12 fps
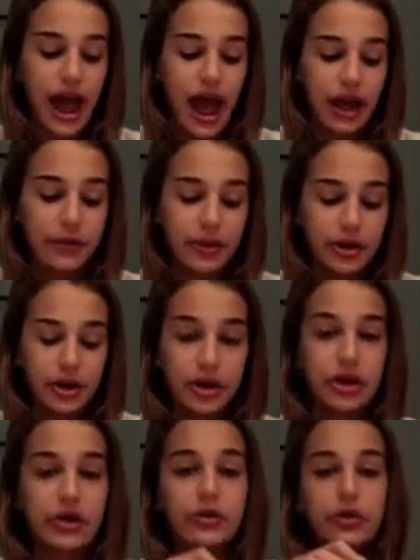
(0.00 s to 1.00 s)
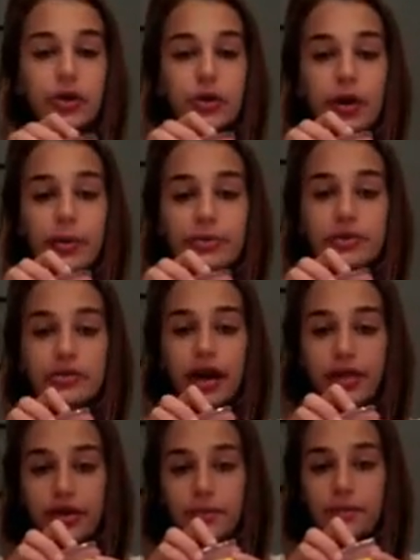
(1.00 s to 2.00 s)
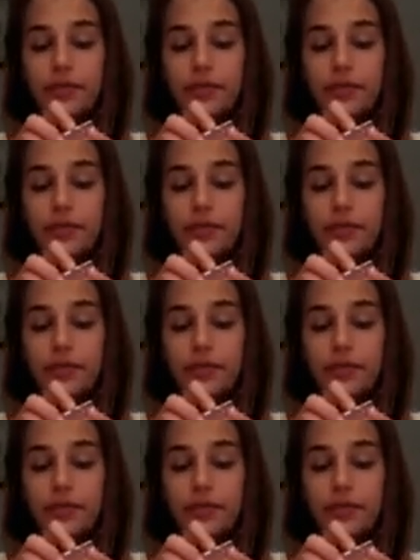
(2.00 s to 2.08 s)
and we are going to glue them together.